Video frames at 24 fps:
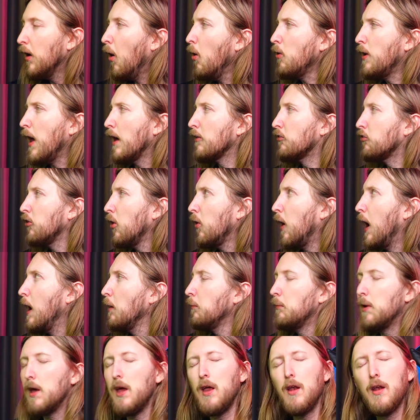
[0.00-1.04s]
Okay, so
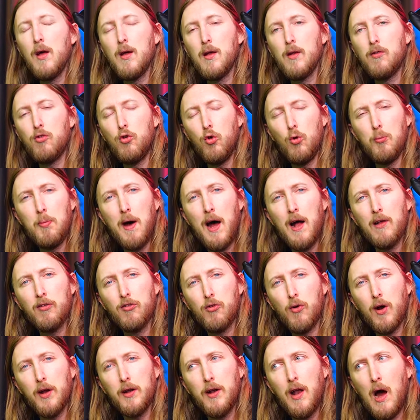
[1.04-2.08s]
I'm in two
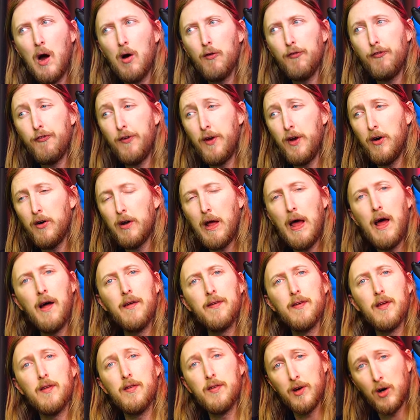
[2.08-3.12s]
bands right now, Feared
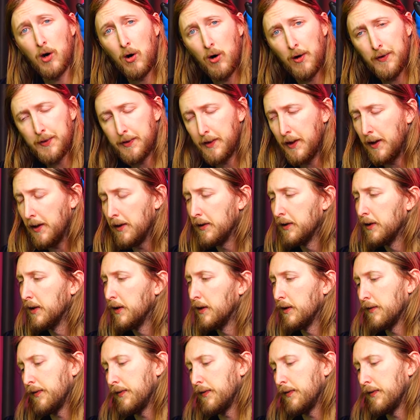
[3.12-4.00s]
and The Haunted,